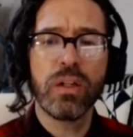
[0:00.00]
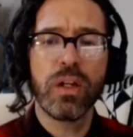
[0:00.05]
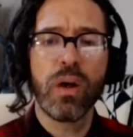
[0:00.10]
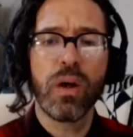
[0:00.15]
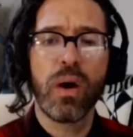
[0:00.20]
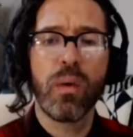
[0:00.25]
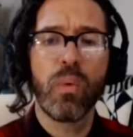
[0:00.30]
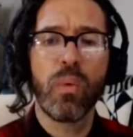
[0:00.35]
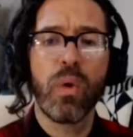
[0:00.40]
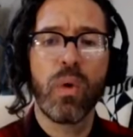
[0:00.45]

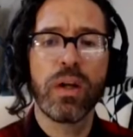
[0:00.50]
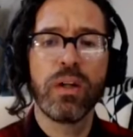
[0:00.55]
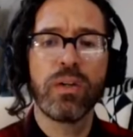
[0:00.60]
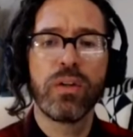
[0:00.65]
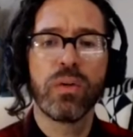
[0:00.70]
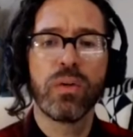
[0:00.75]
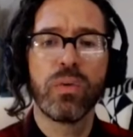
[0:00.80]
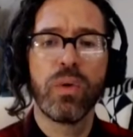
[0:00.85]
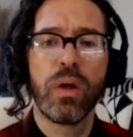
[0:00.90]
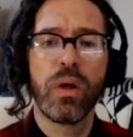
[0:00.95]
I wanted
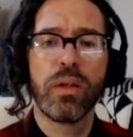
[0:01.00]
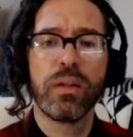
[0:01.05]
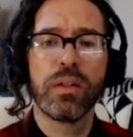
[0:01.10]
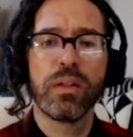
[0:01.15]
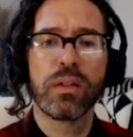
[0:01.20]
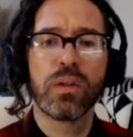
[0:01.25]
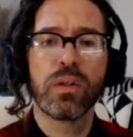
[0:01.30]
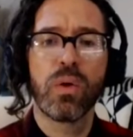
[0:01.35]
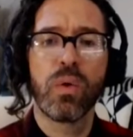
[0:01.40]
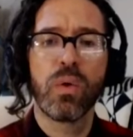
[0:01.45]
to run
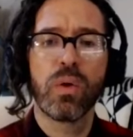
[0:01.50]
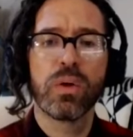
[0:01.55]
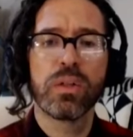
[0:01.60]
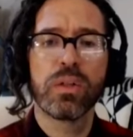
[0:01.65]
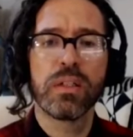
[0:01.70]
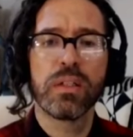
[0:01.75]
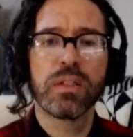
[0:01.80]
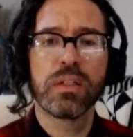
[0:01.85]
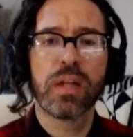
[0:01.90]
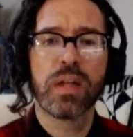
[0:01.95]
this course
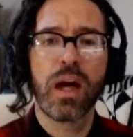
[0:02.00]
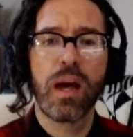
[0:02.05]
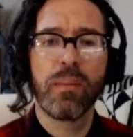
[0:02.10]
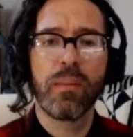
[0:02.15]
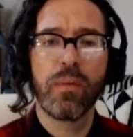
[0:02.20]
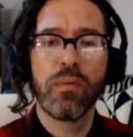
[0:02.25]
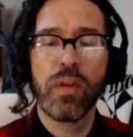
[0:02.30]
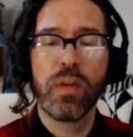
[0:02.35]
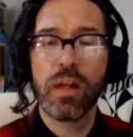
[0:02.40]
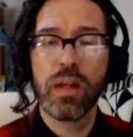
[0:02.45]
this
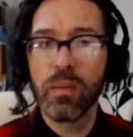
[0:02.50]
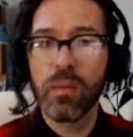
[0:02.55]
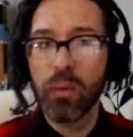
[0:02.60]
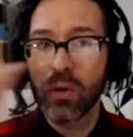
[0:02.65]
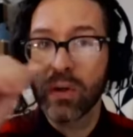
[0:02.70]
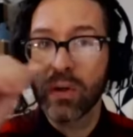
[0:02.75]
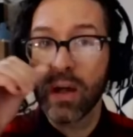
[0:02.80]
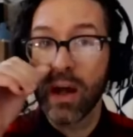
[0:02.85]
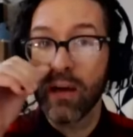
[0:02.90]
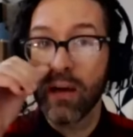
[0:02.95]
time, available
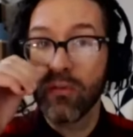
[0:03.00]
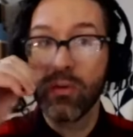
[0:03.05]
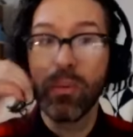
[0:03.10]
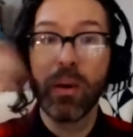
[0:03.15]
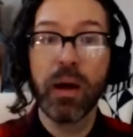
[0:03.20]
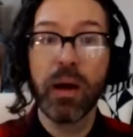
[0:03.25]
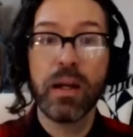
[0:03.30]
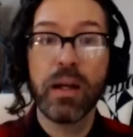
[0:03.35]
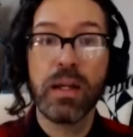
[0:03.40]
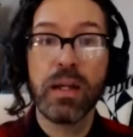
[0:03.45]
to
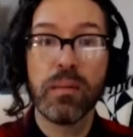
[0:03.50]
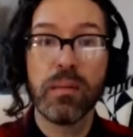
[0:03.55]
everybody.